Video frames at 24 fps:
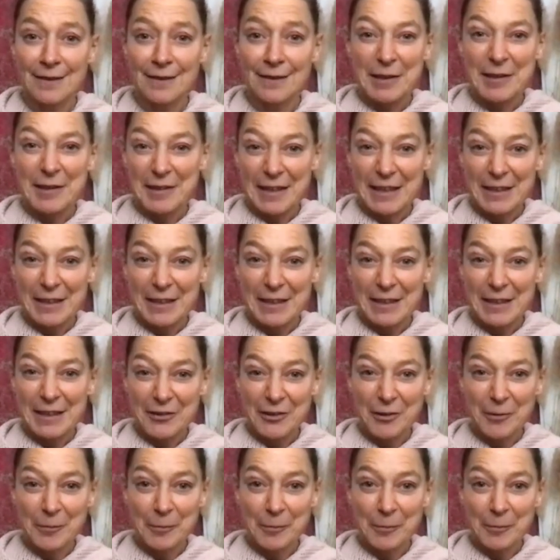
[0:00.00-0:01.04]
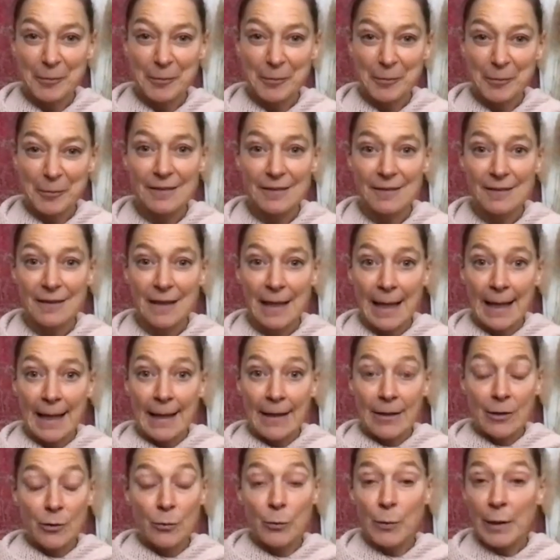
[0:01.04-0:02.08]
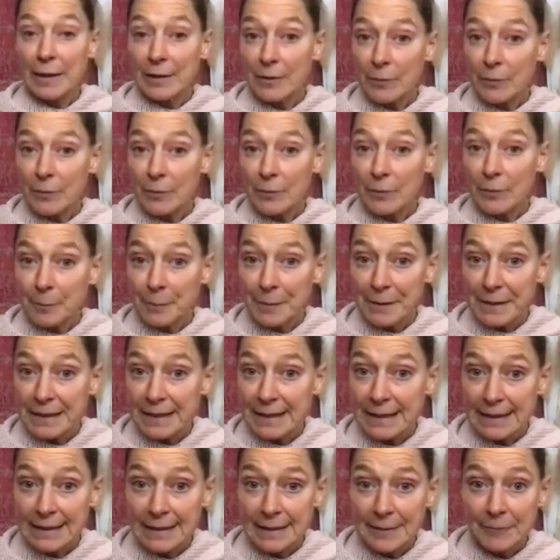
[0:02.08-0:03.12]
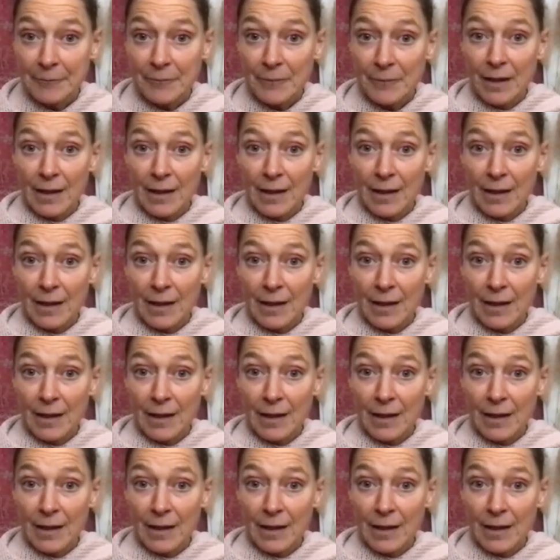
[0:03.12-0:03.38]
meditation practice, your well-being.